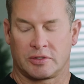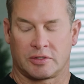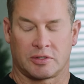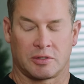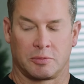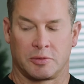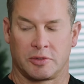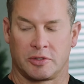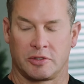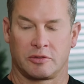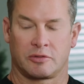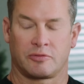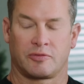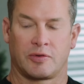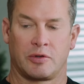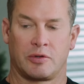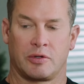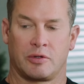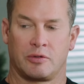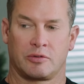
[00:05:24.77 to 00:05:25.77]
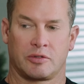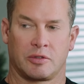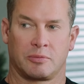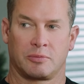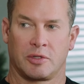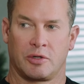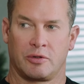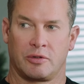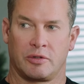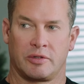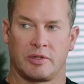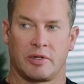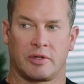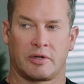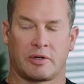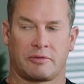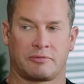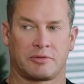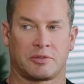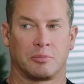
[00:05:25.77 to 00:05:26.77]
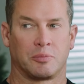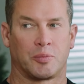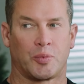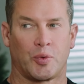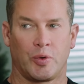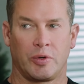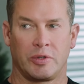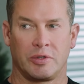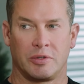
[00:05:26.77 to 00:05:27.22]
some of these photos uploaded that have some pretty